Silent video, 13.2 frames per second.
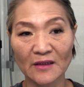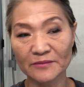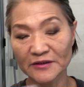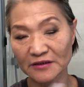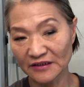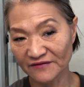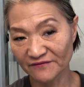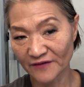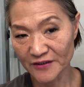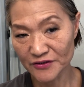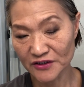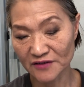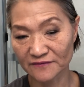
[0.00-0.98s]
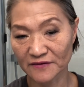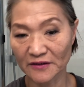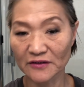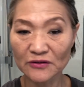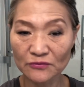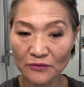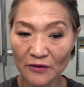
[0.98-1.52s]
But eventually,
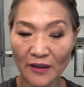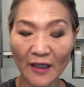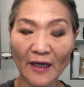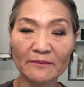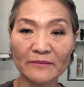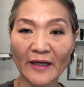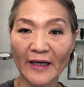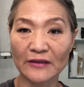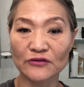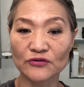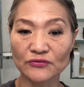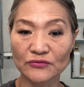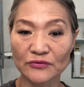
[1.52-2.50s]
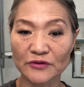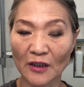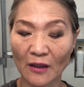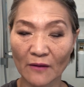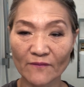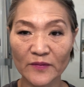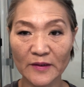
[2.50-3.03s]
you will come back to
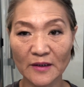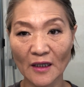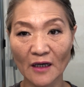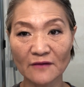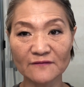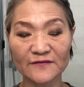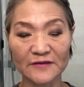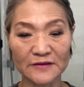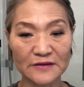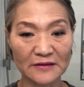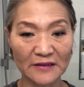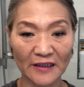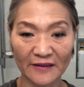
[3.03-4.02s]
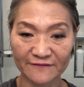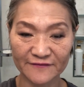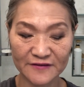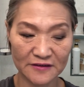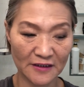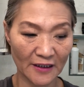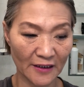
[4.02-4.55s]
your comfort
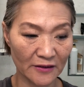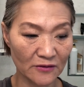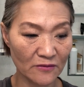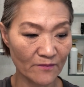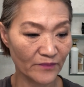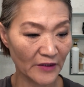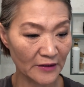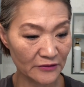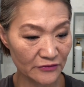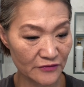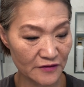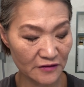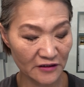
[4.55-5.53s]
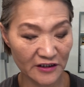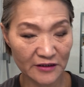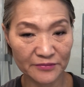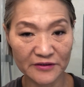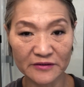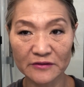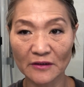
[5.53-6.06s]
lifestyle. You
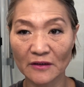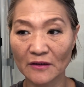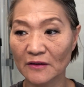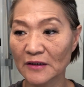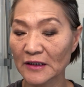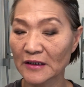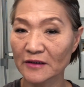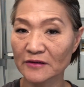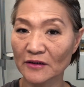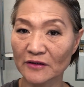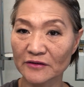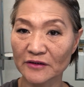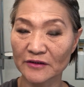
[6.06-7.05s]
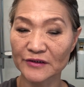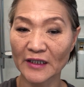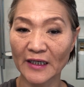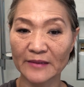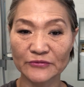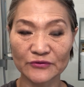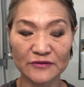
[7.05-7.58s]
sleep in your
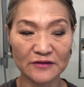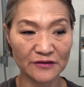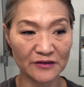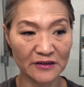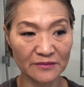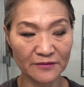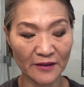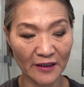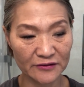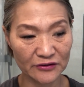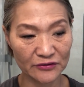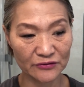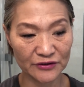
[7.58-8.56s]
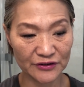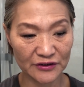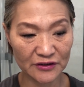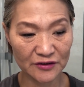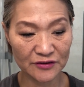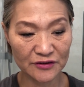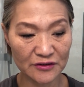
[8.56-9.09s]
time to sleep, and you
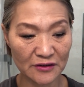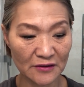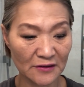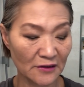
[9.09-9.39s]
eat.